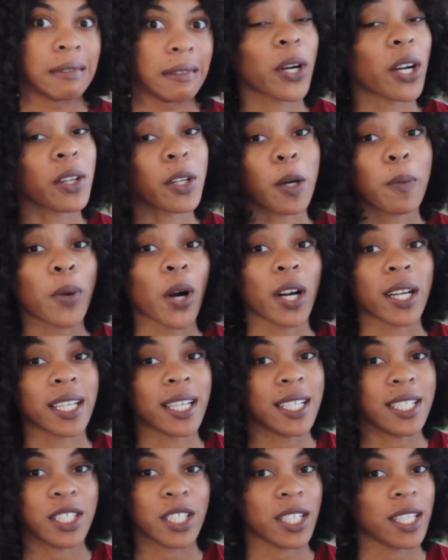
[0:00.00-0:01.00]
Parallel
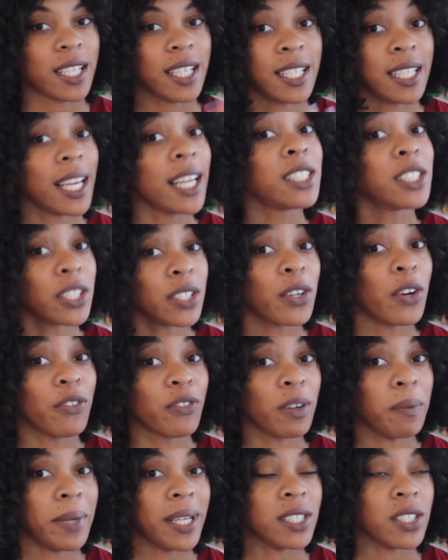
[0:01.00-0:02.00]
parking is it's a no
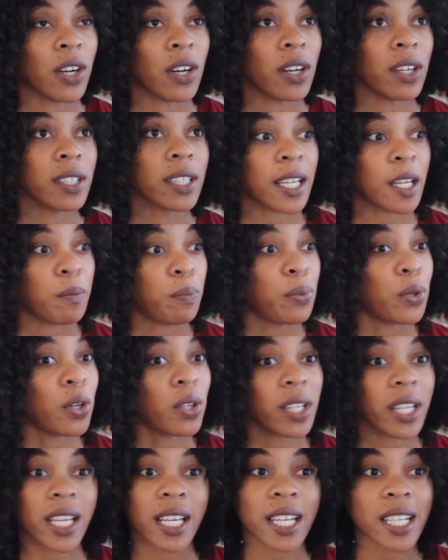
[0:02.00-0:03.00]
for me, dog. I can
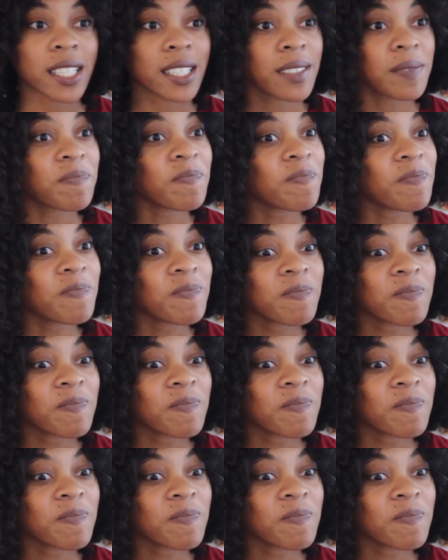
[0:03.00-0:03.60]
pull in,